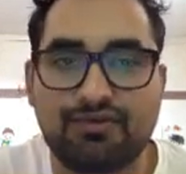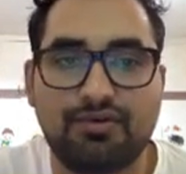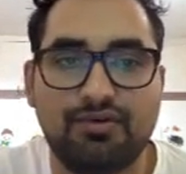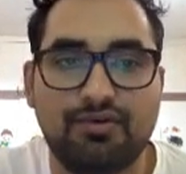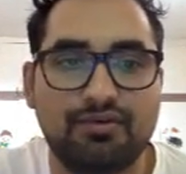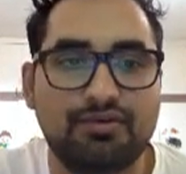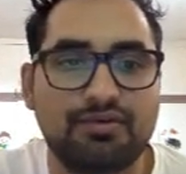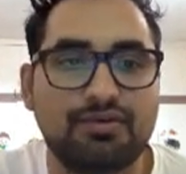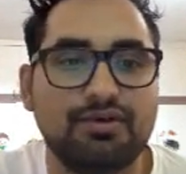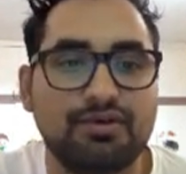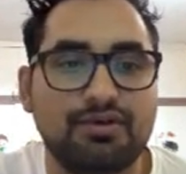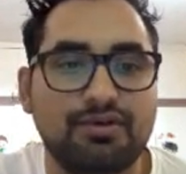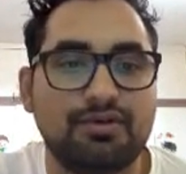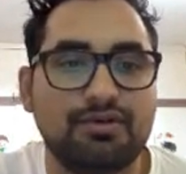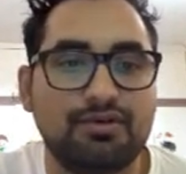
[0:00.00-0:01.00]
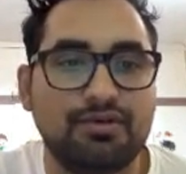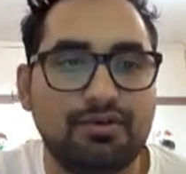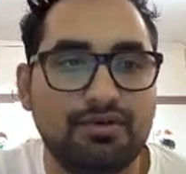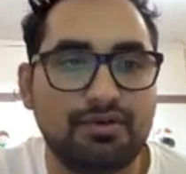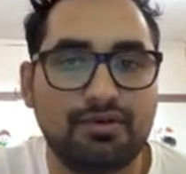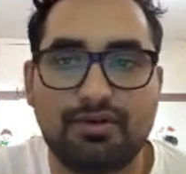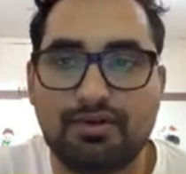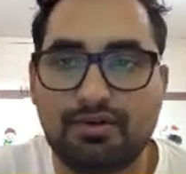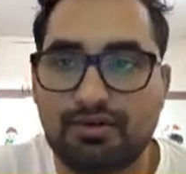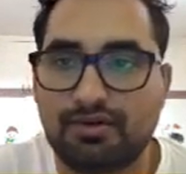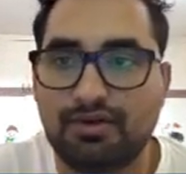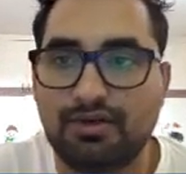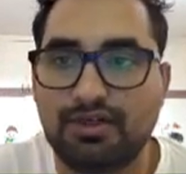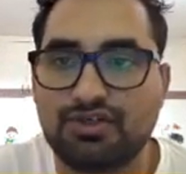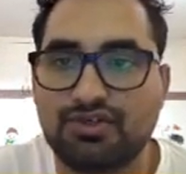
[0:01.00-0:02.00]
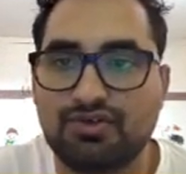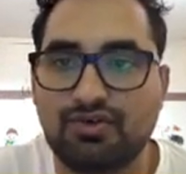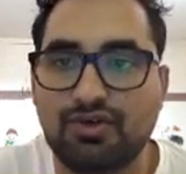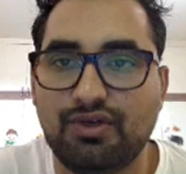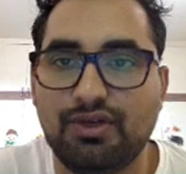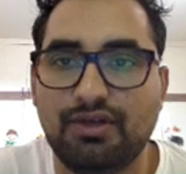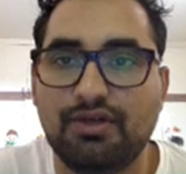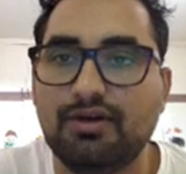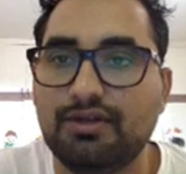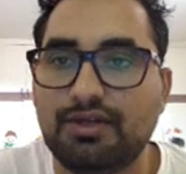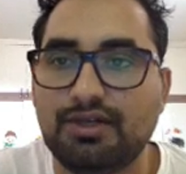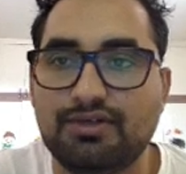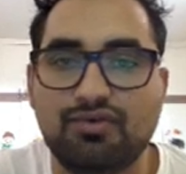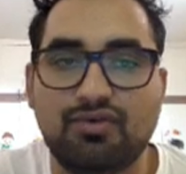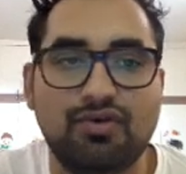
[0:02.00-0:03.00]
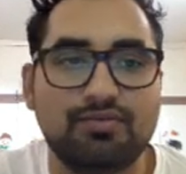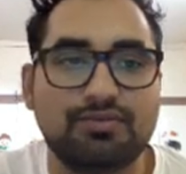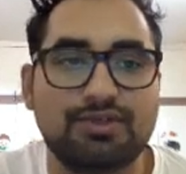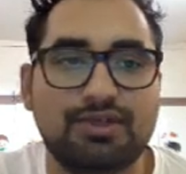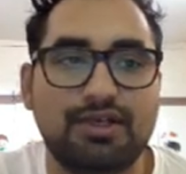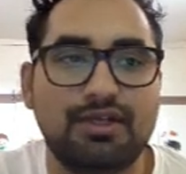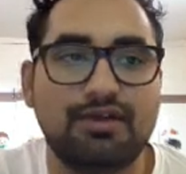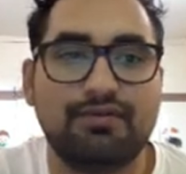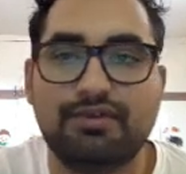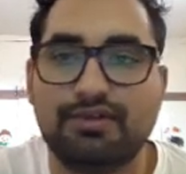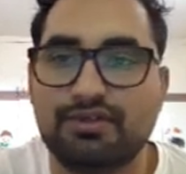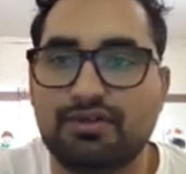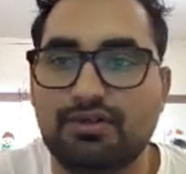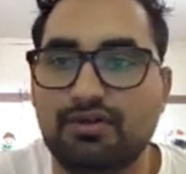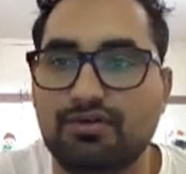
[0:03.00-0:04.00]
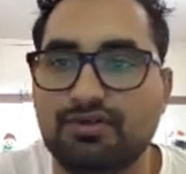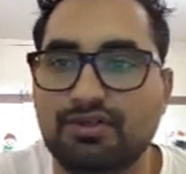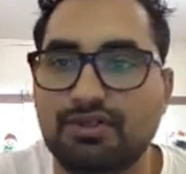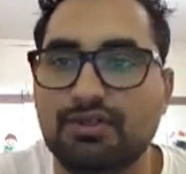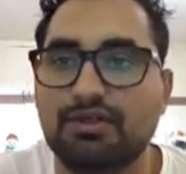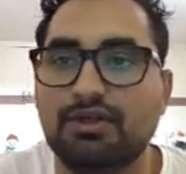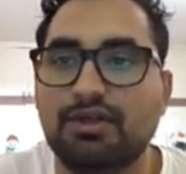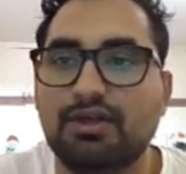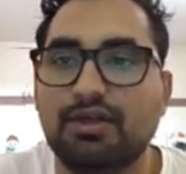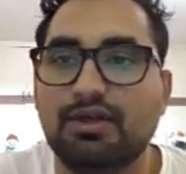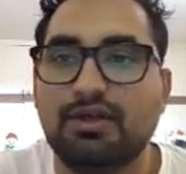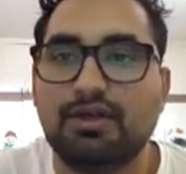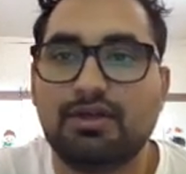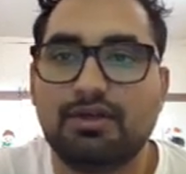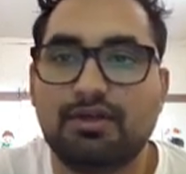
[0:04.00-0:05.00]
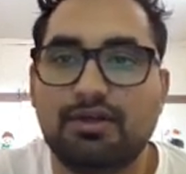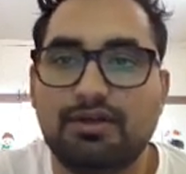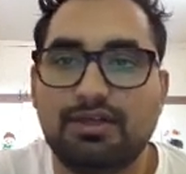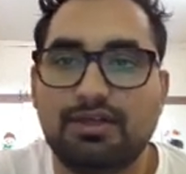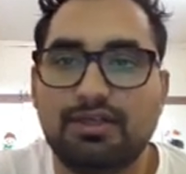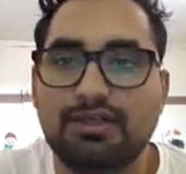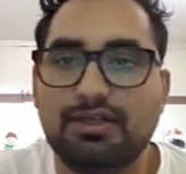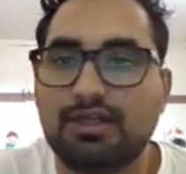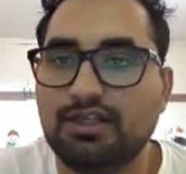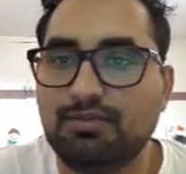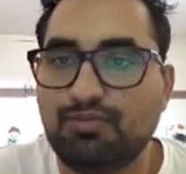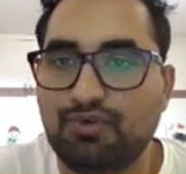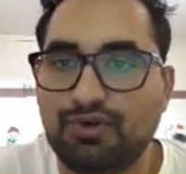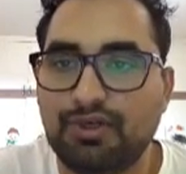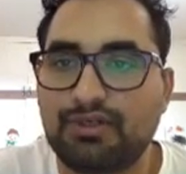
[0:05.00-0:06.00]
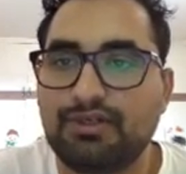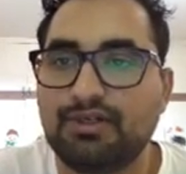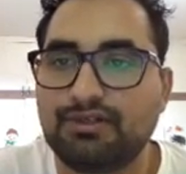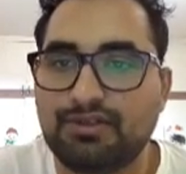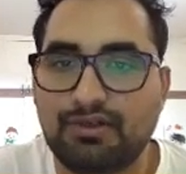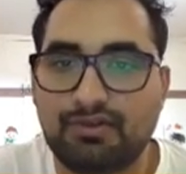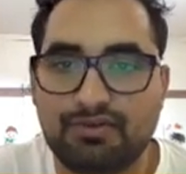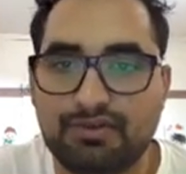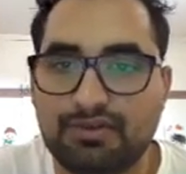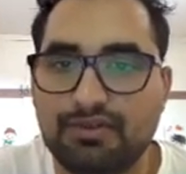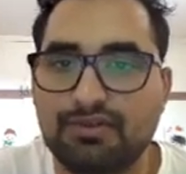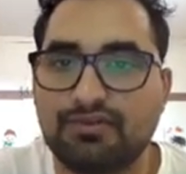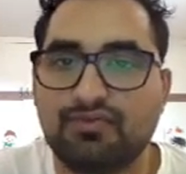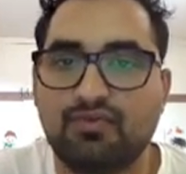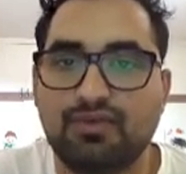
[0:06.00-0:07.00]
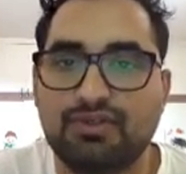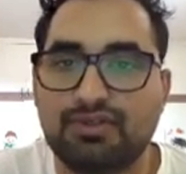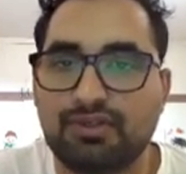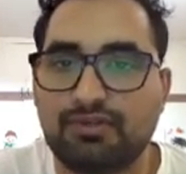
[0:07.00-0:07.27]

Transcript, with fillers: code, it's showing that home screen of DigitalOcean. These are the product and services which are